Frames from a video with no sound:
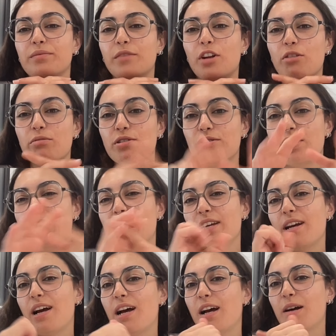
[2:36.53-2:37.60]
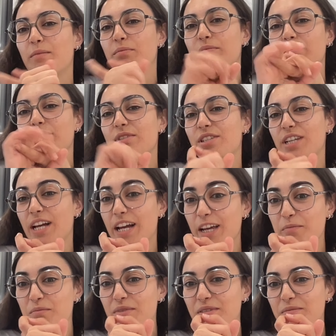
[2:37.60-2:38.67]
Obviously,
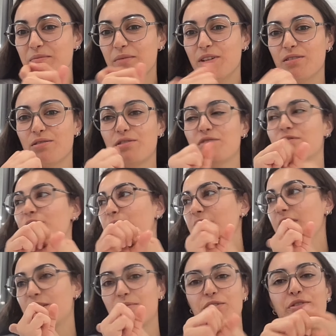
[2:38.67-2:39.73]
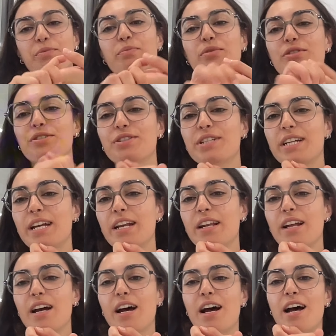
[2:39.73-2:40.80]
time, because for me it's very important.
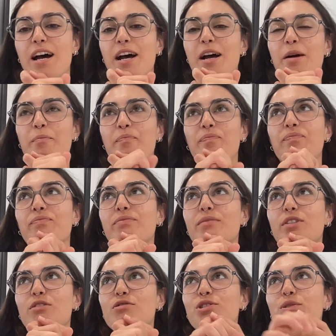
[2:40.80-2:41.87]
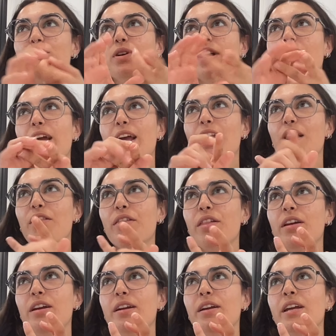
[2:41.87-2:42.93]
Also
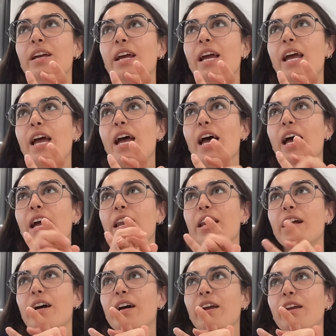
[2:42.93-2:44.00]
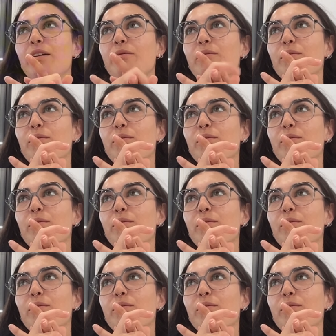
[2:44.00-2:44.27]
healthy, and I